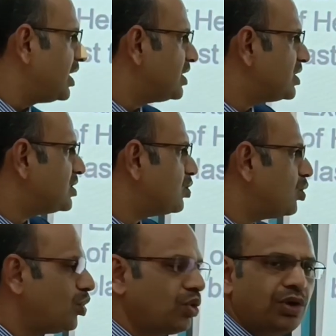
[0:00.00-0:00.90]
and this
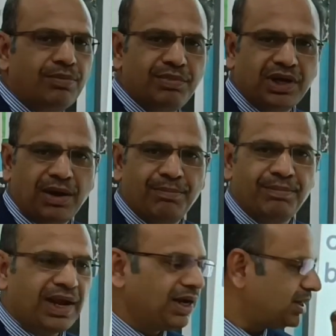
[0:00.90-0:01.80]
ore
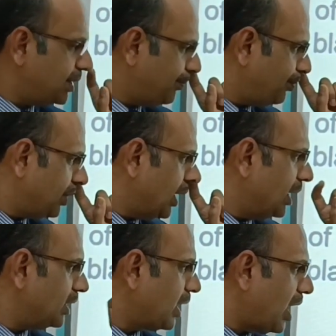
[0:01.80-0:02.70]
become melt,
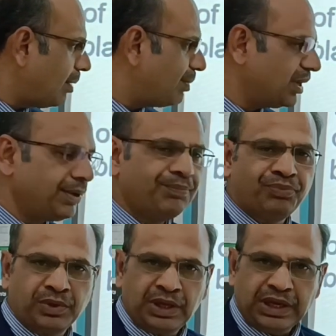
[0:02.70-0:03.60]
and carbon,
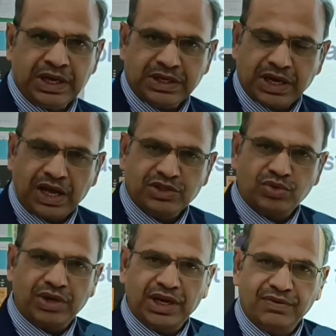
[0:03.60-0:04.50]
it
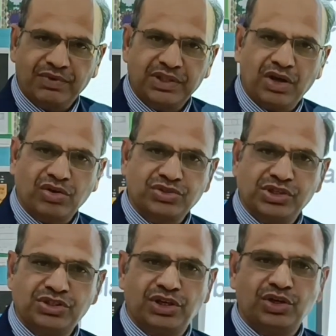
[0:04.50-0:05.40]
also react with the
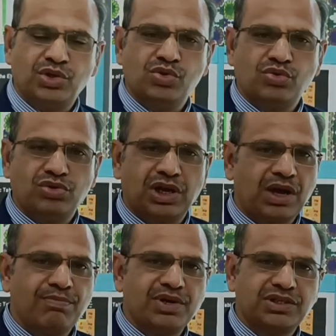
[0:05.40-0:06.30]
oxygen. Due to
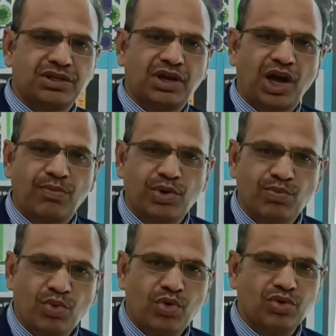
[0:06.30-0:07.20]
the combustion,
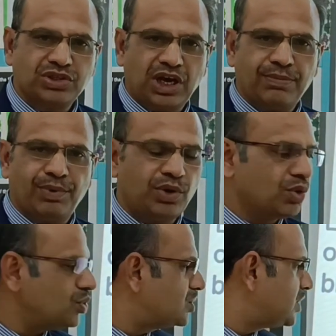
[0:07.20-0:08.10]
carbon monoxide
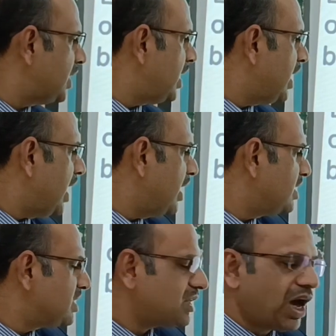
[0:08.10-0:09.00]
produced,
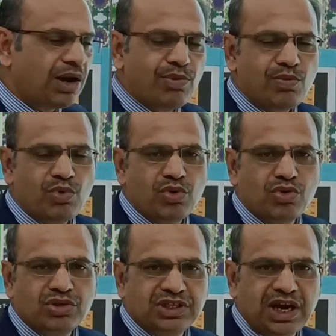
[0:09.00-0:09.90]
and this carbon
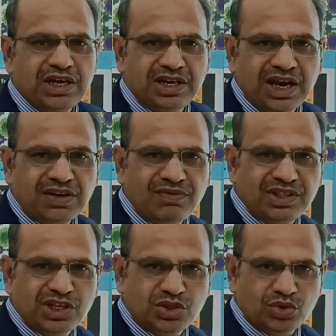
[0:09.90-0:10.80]
monoxide react
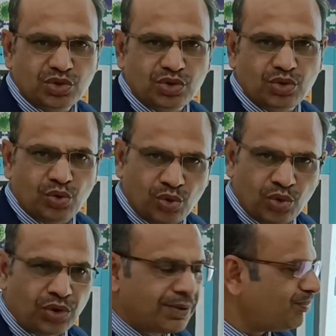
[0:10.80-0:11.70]
with this
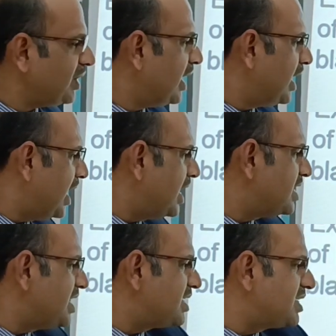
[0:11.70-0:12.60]
ore,
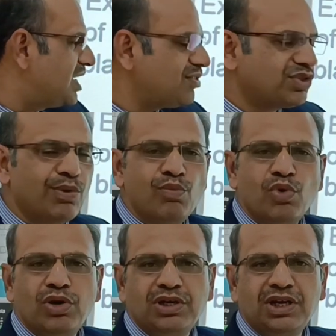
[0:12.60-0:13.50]
and it gives the
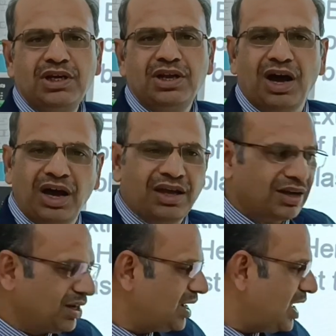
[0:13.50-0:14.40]
molten
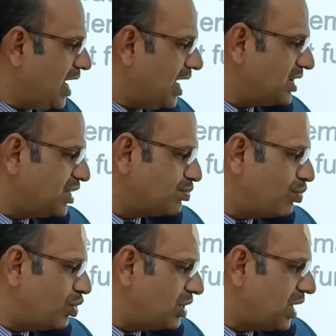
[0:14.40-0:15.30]
iron, and
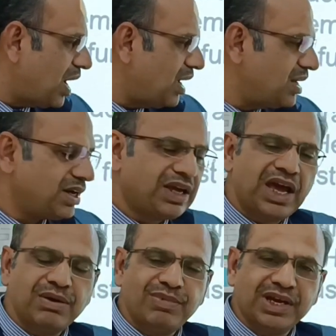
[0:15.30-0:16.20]
this molten iron
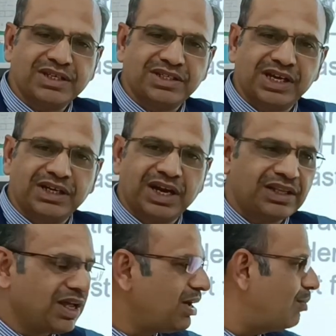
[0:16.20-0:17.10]
can be extracted
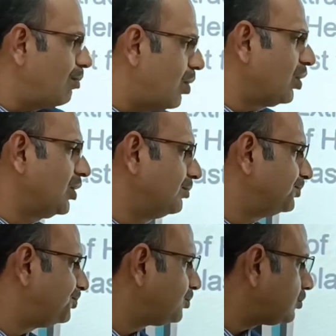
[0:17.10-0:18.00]
at the
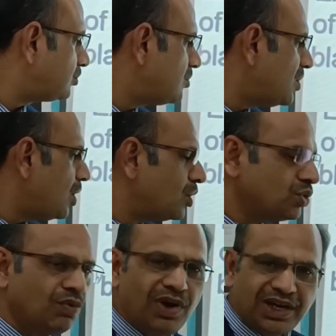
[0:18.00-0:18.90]
bottom.
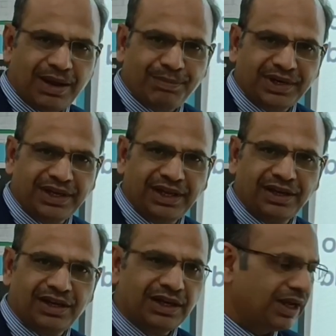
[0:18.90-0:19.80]
So what happened
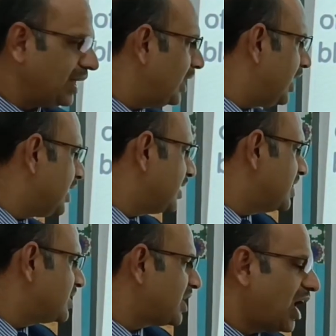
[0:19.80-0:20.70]
here?
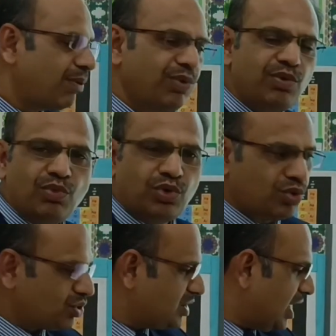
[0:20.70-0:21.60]
This carbon
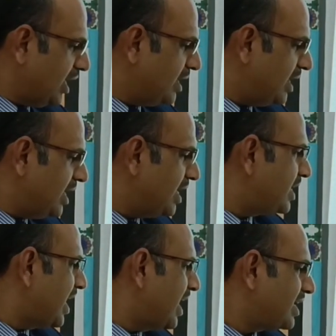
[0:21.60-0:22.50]
monoxide,
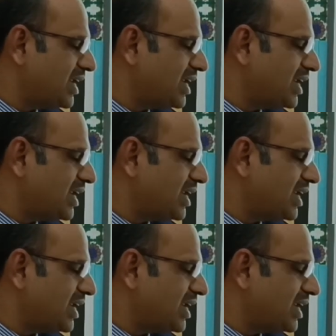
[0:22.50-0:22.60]
it